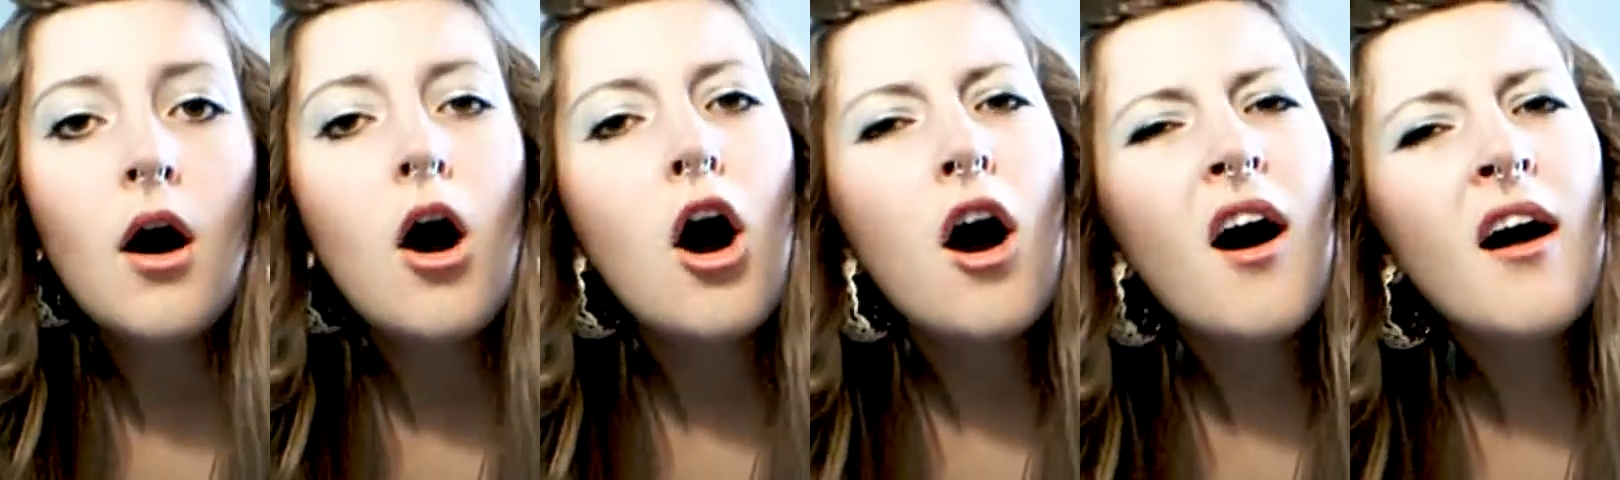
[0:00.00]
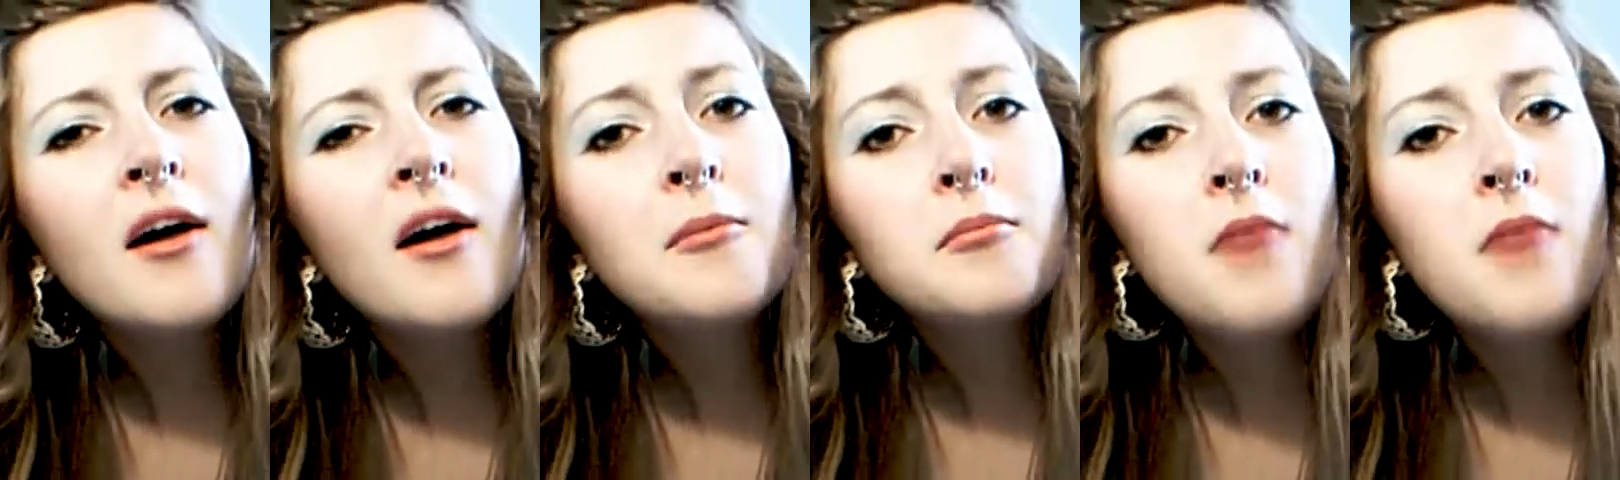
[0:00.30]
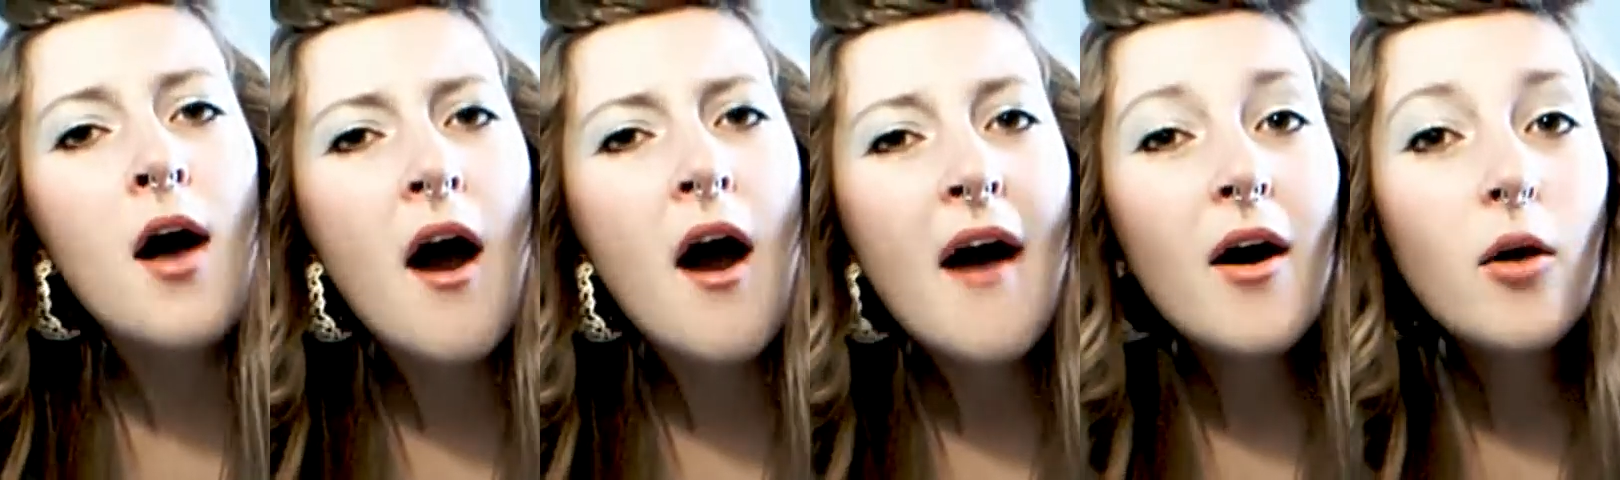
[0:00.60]
Um,
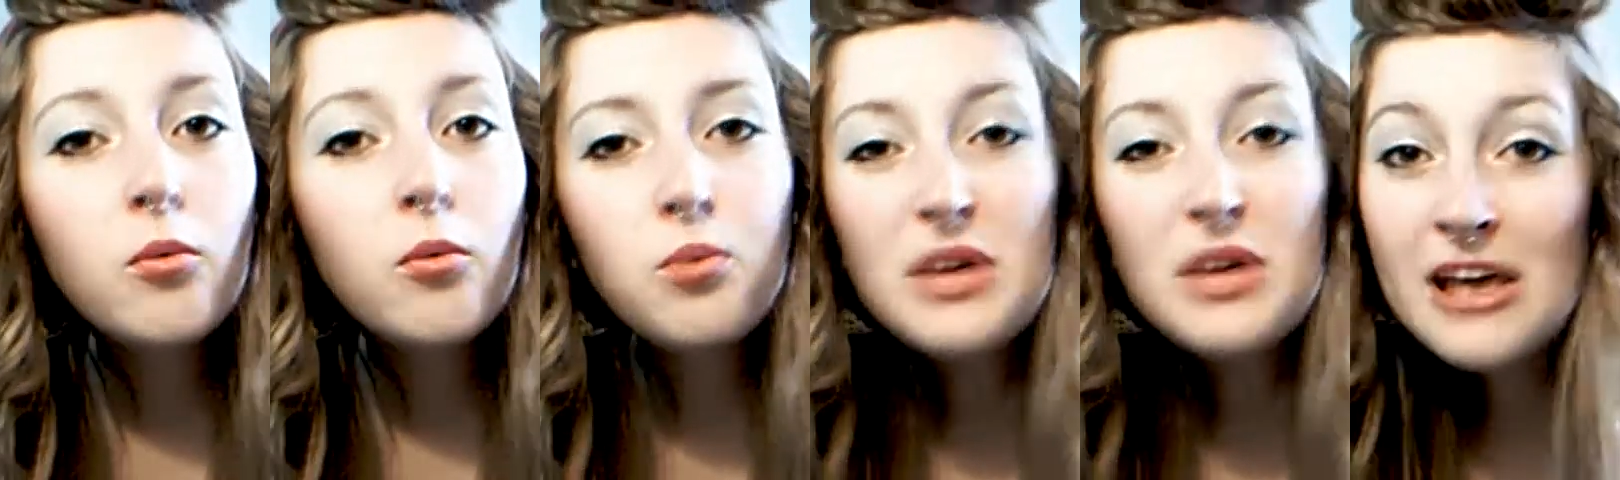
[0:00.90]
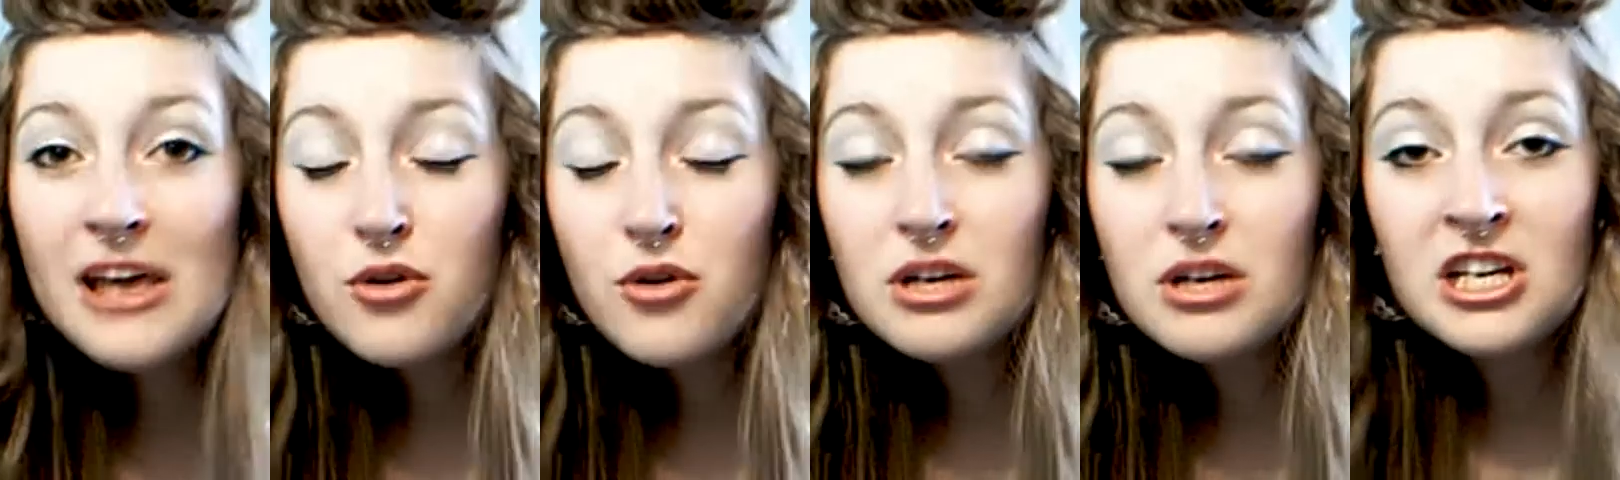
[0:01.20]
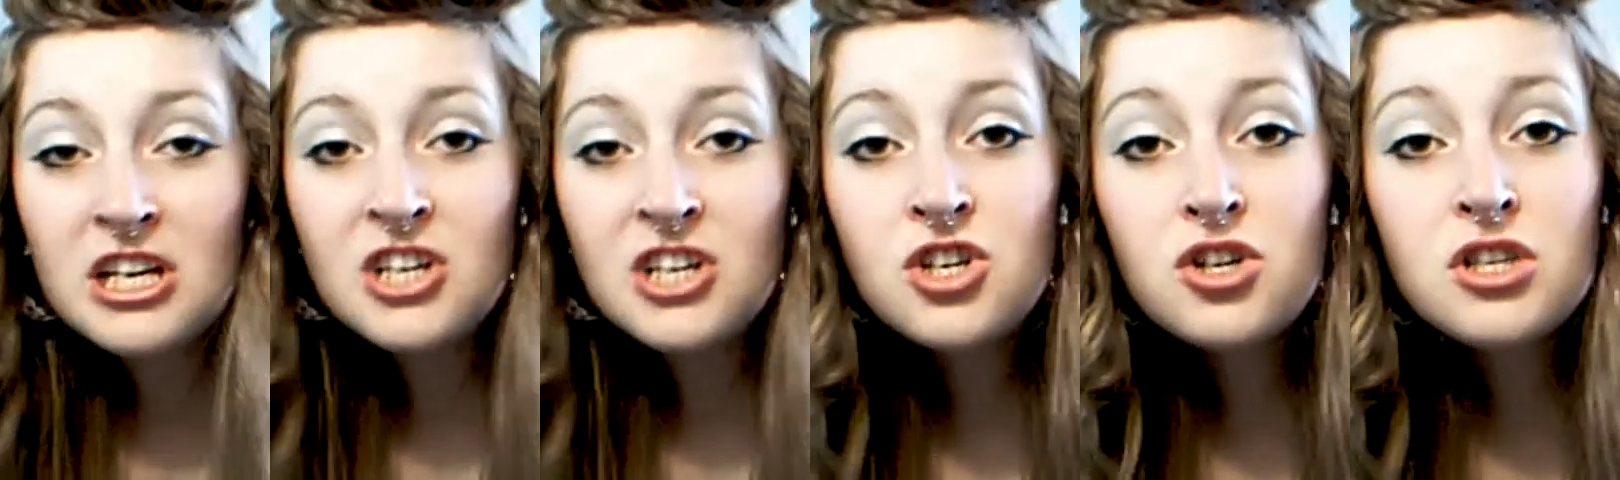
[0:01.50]
we
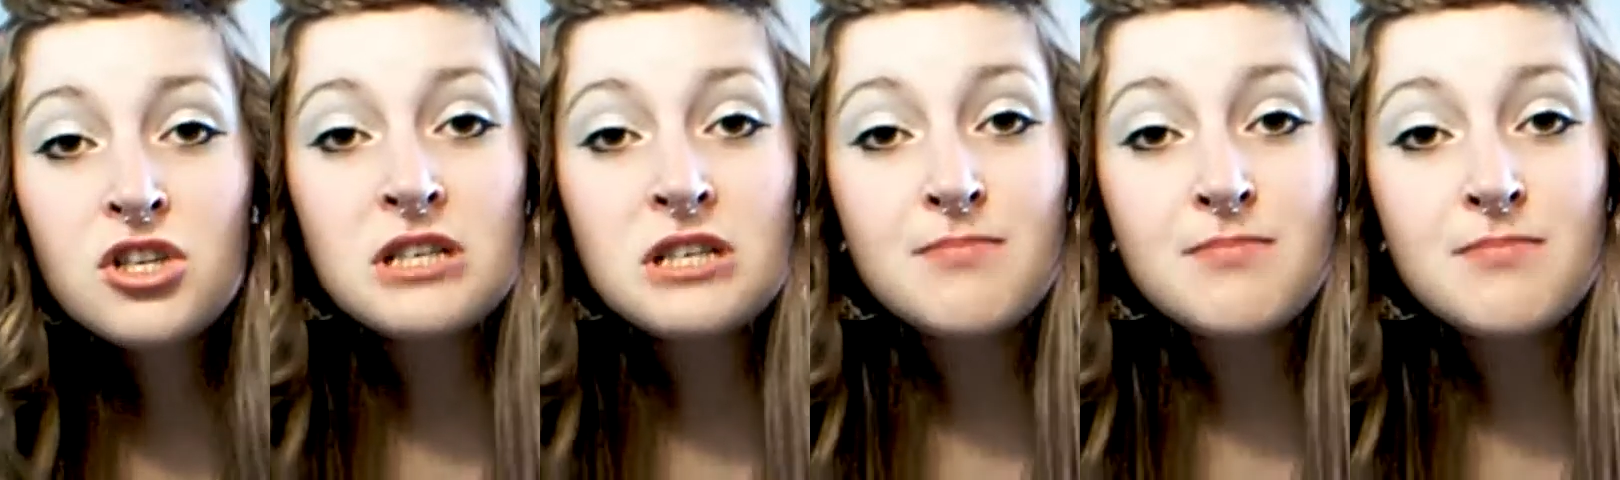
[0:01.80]
only just